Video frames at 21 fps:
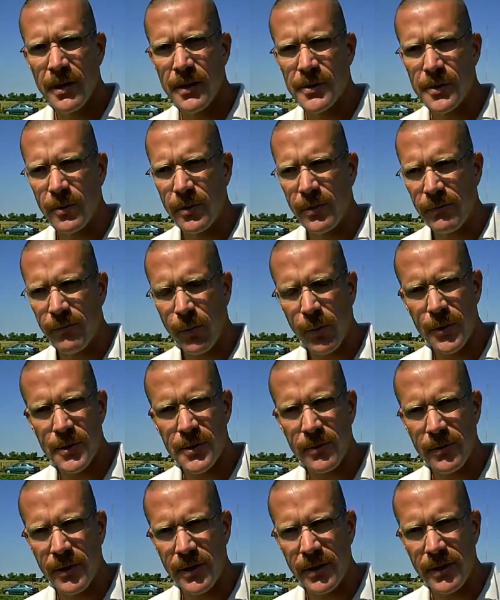So
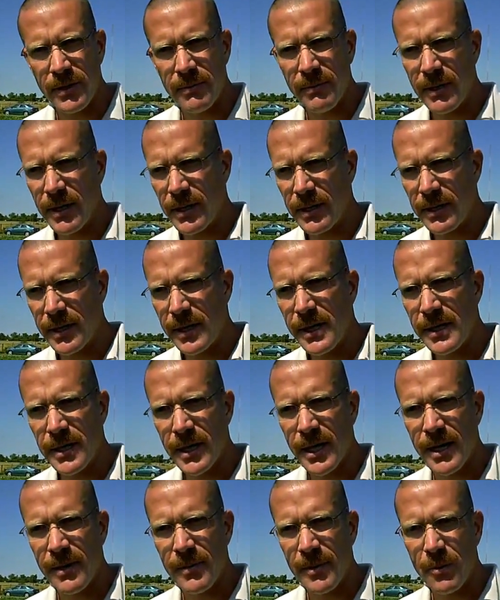unfortunately, any
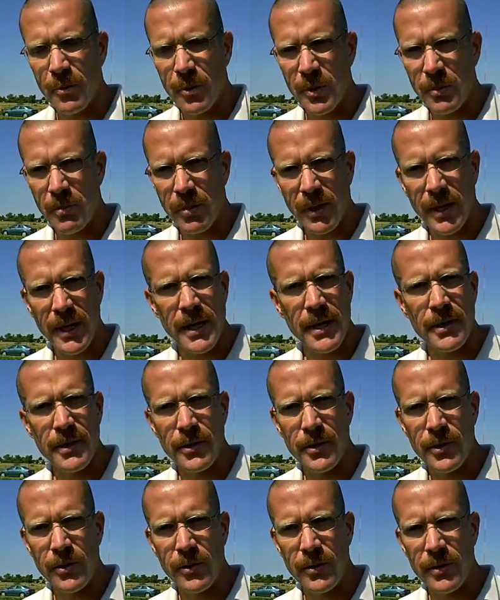time that we plan to
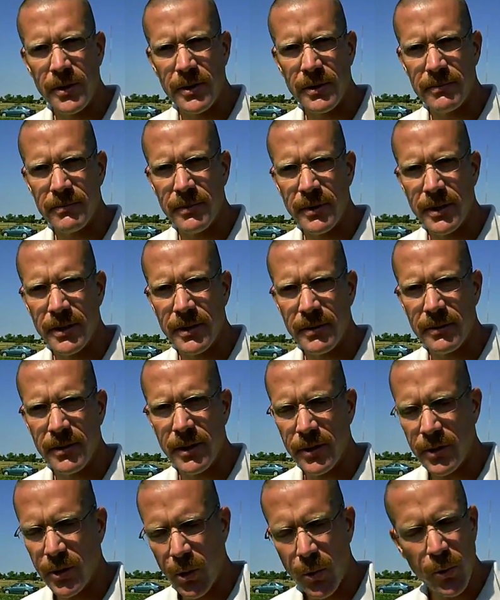do
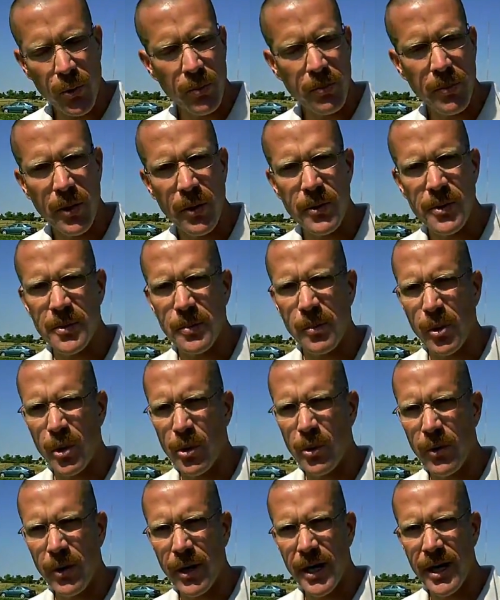a total post
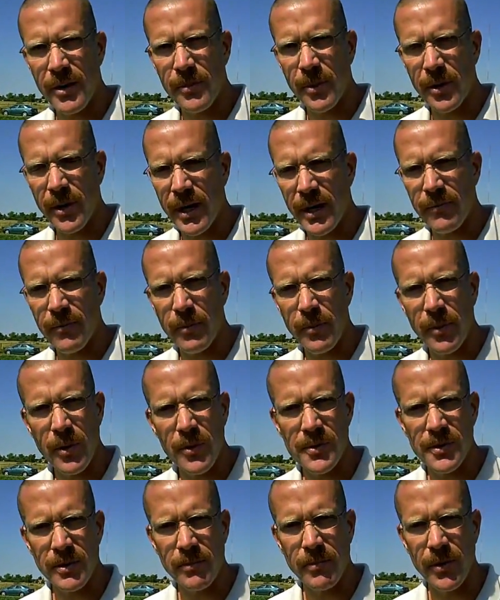program or have a
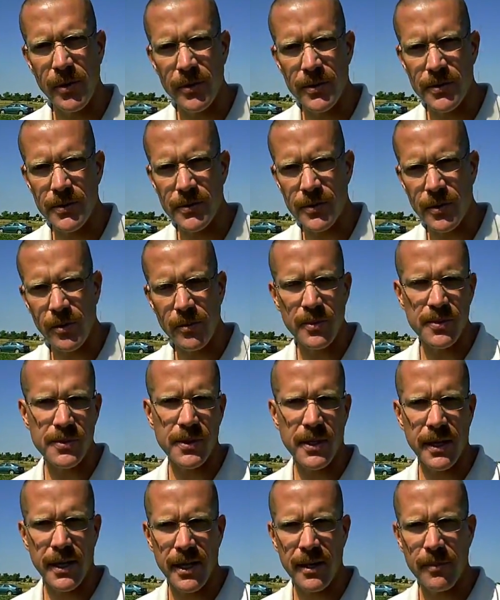post-emergence
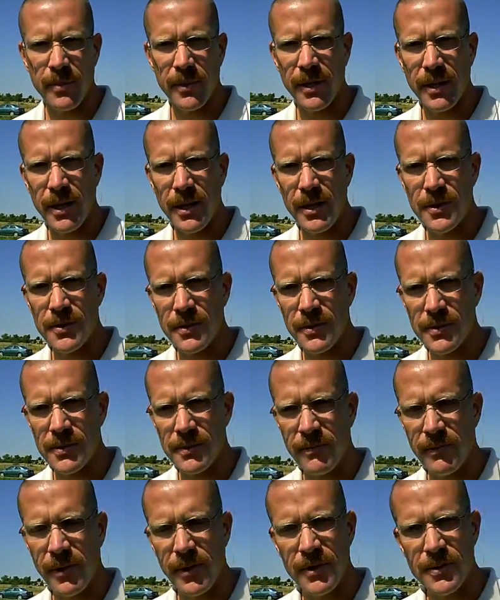herbicide application is a
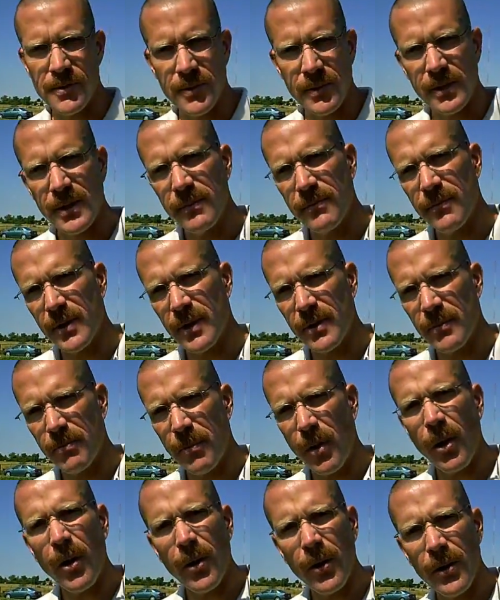very significant
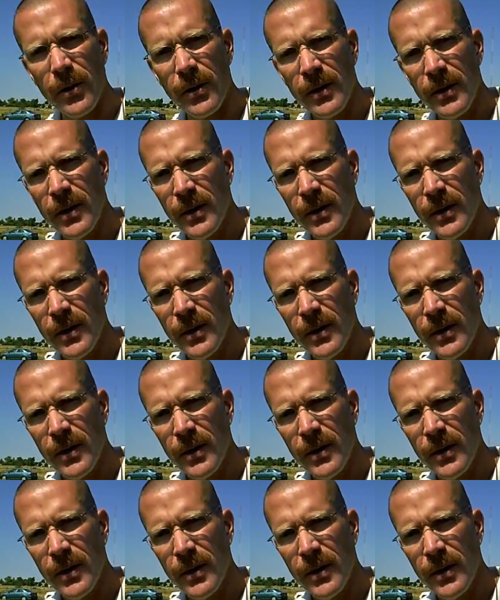part